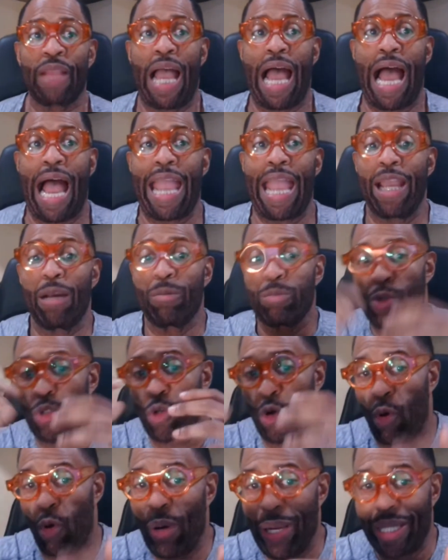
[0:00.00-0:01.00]
I am
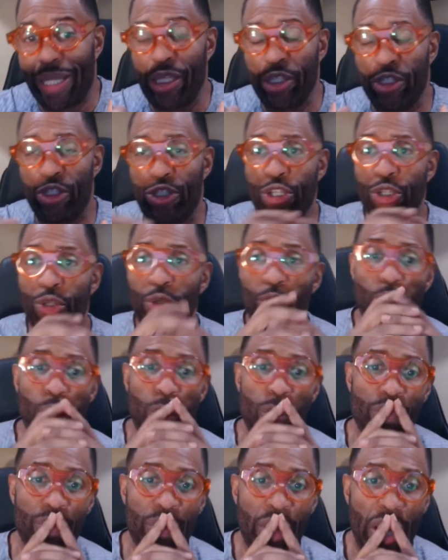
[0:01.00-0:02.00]
going
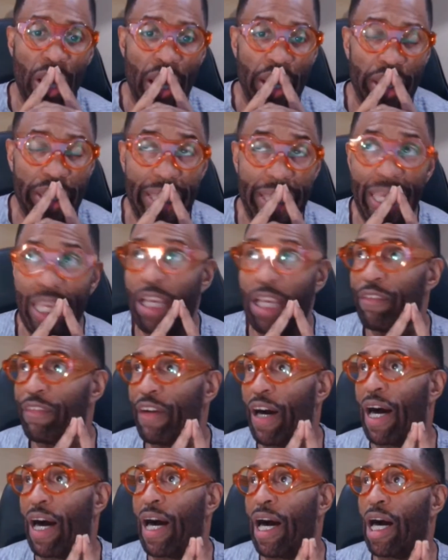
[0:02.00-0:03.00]
to give,
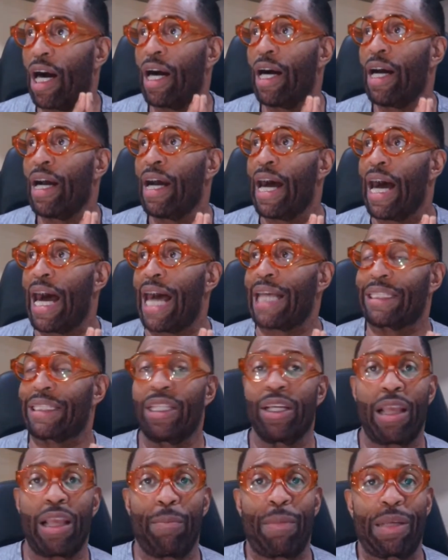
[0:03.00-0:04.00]
uh, I
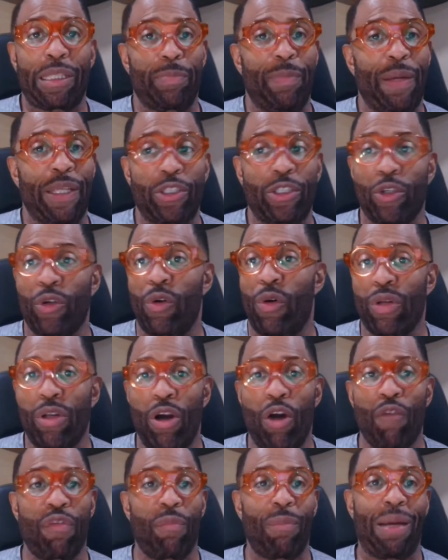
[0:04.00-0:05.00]
still got my special going
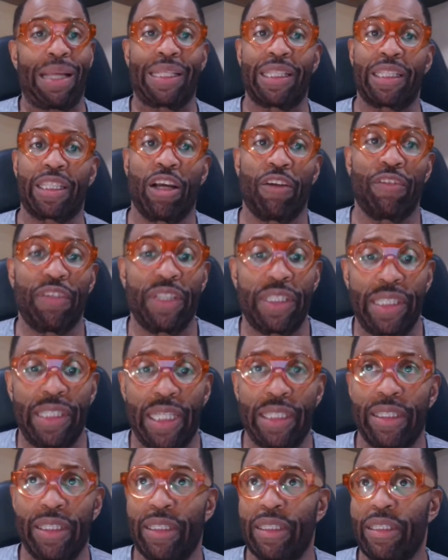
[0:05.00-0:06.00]
on for my discovery
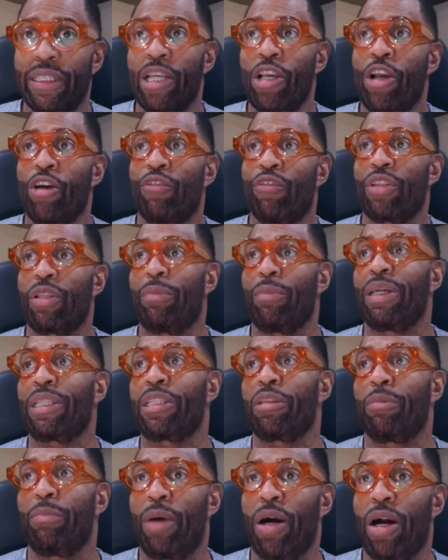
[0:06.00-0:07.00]
sessions for the
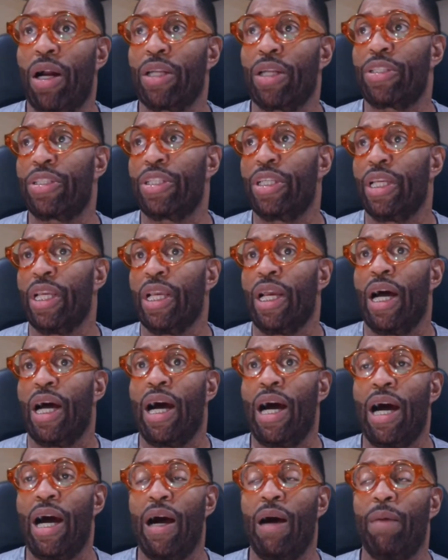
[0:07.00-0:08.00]
month of March.
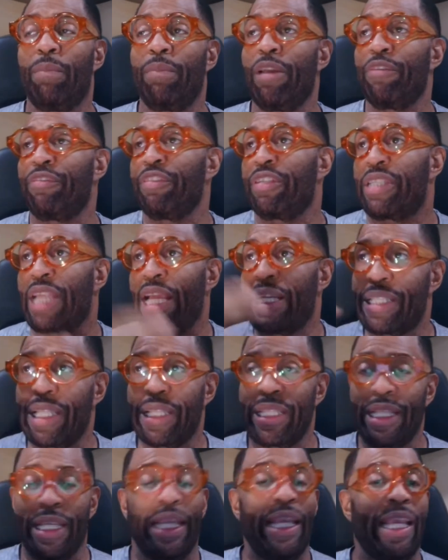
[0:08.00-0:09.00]
Um, if you stay to
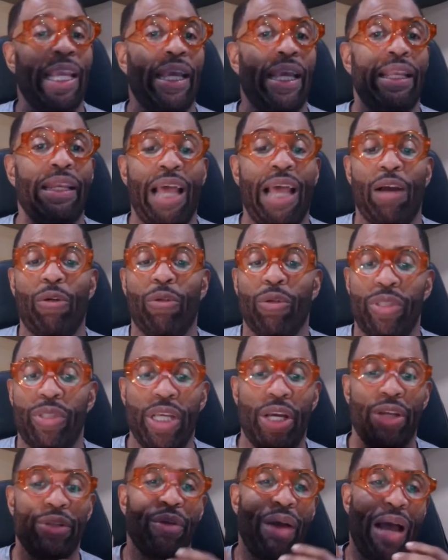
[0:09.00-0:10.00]
the end, I will
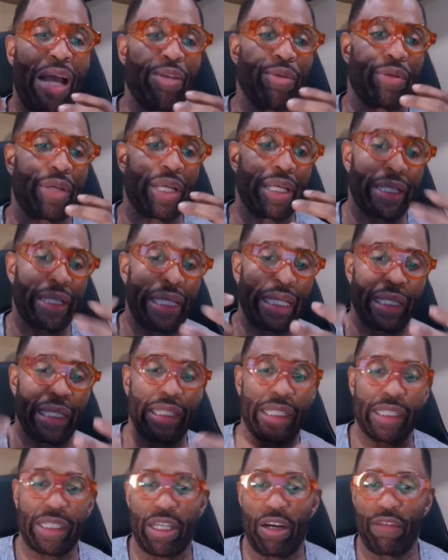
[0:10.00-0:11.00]
tell you how you can get a
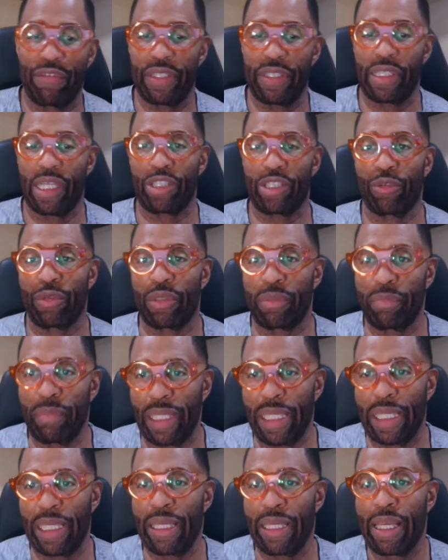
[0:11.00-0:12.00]
discovery session with
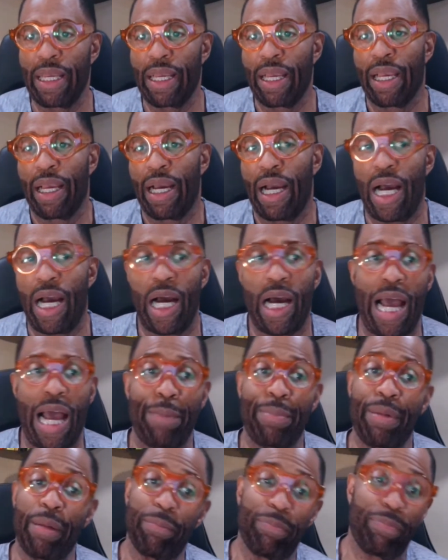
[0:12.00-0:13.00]
me. Uh,
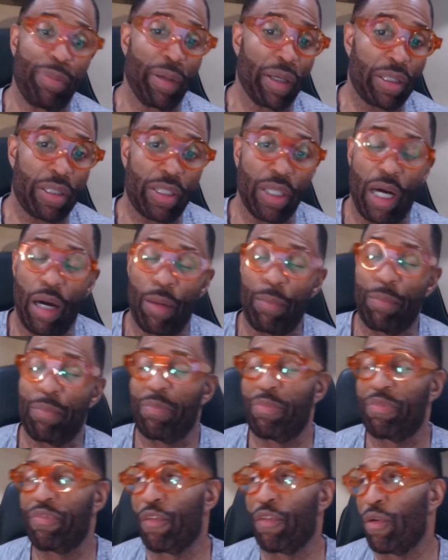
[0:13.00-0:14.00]
I've been booked up
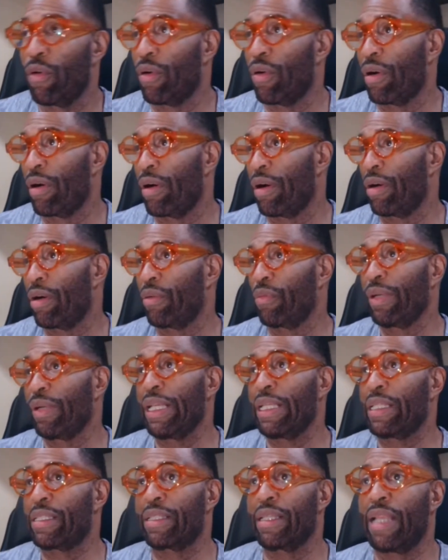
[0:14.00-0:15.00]
for
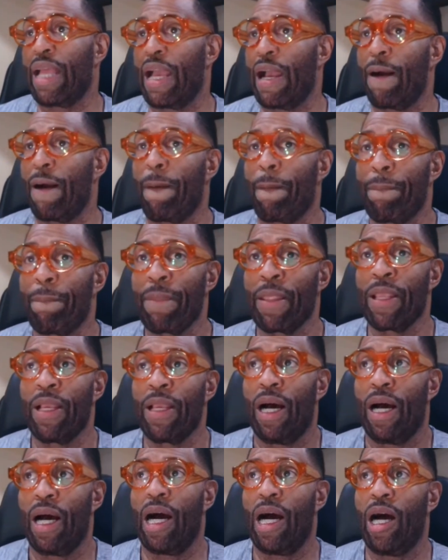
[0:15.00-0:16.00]
weeks now.
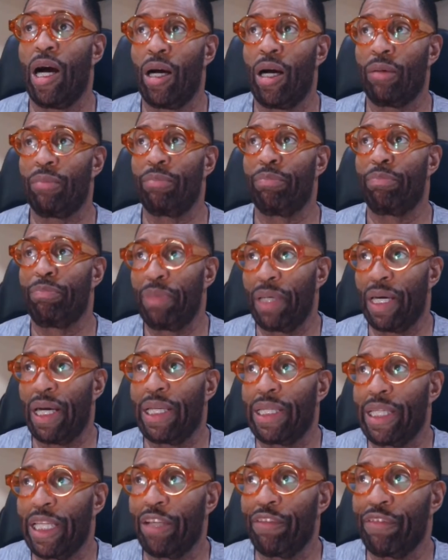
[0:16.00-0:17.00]
Um,
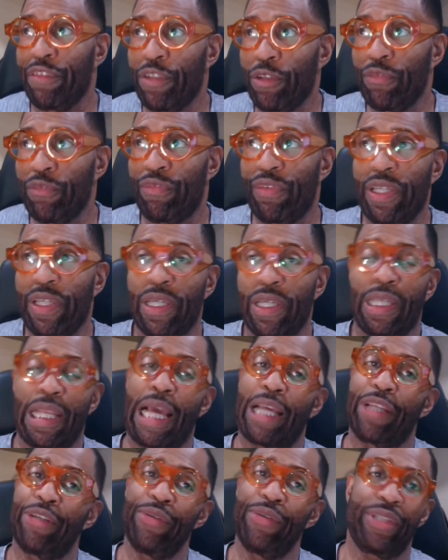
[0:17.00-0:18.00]
but if you feel
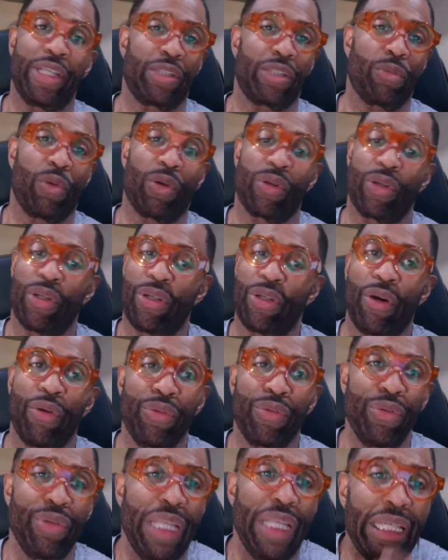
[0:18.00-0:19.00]
like you just want to know,
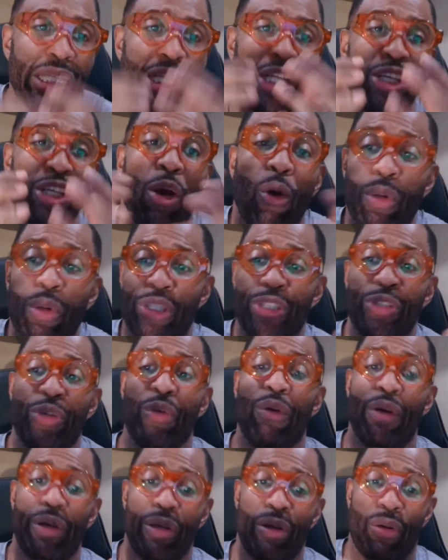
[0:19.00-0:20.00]
you need to know what's
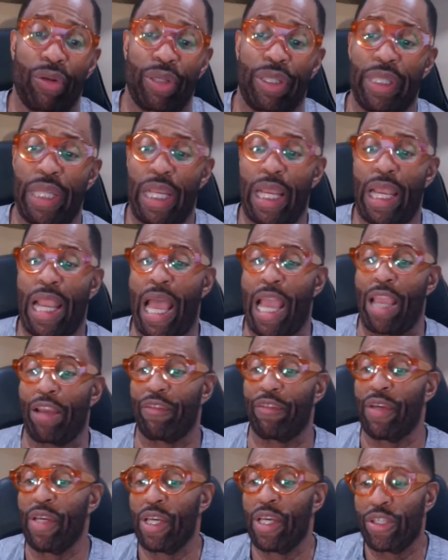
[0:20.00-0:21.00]
going on in your life,
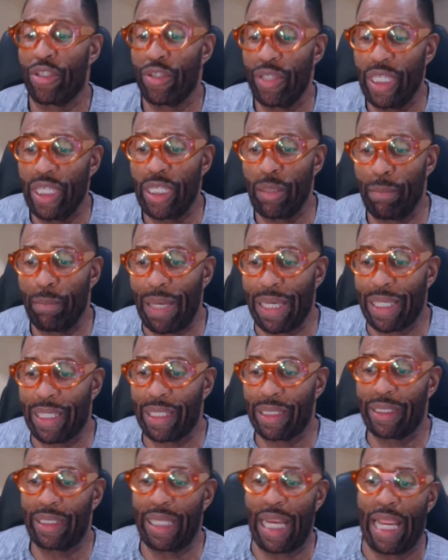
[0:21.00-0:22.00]
you need to make
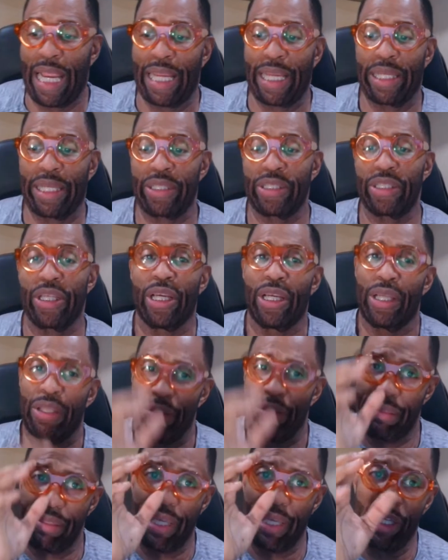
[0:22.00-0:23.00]
a change,
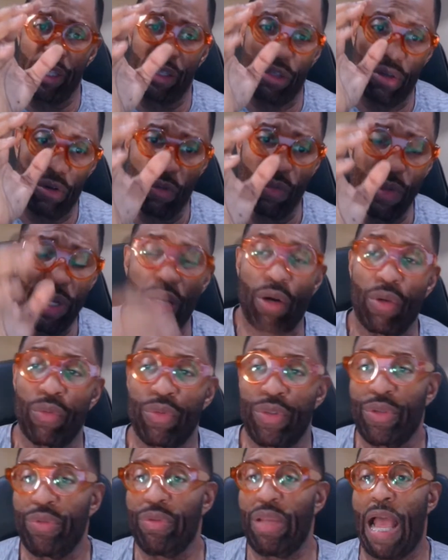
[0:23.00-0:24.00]
then we're
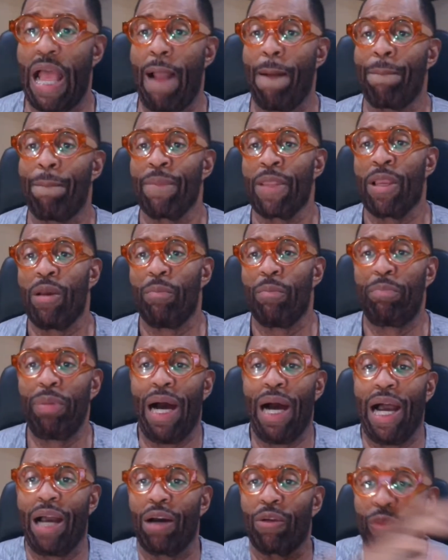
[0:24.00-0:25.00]
going to do that.
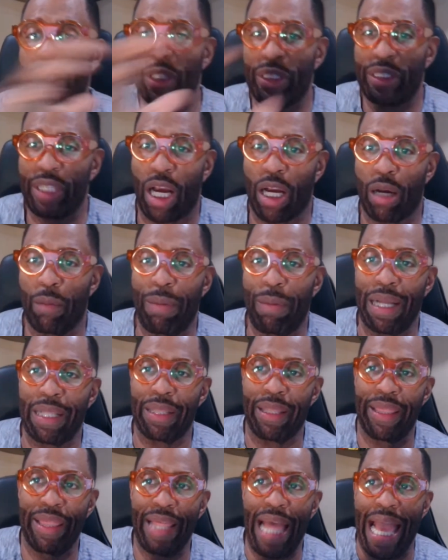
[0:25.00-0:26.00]
But we'll talk
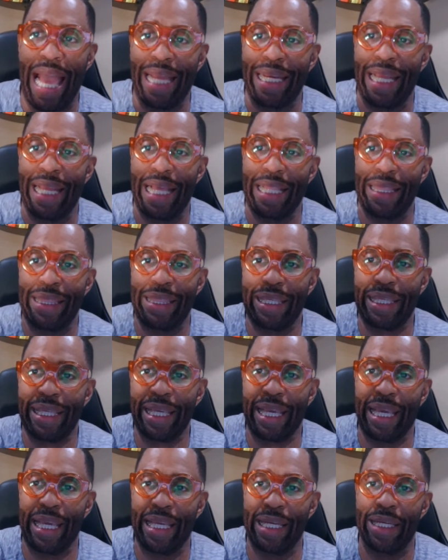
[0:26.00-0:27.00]
about that at
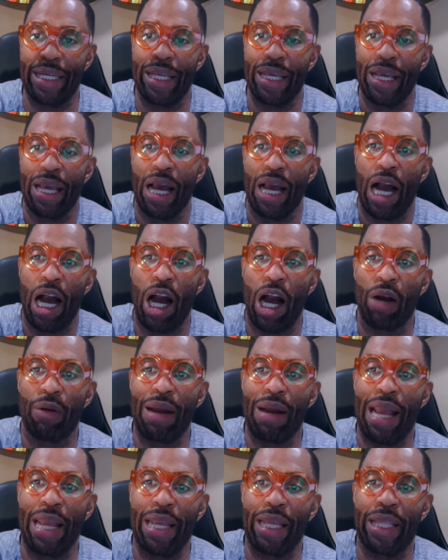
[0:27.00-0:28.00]
the end. All
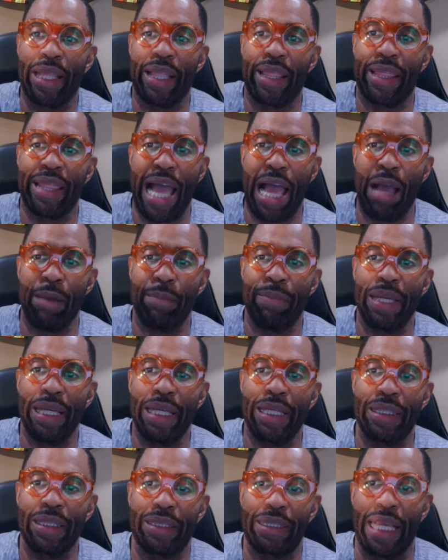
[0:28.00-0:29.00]
right, that
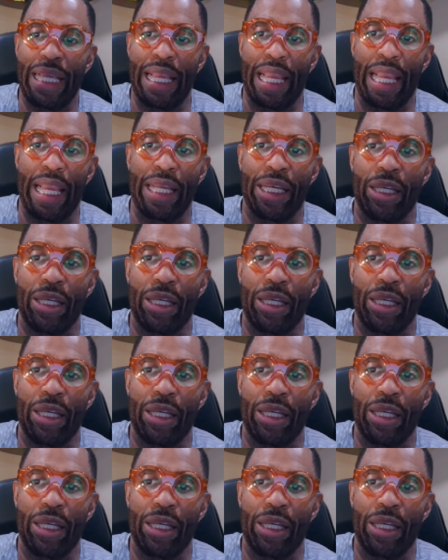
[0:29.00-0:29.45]
being said,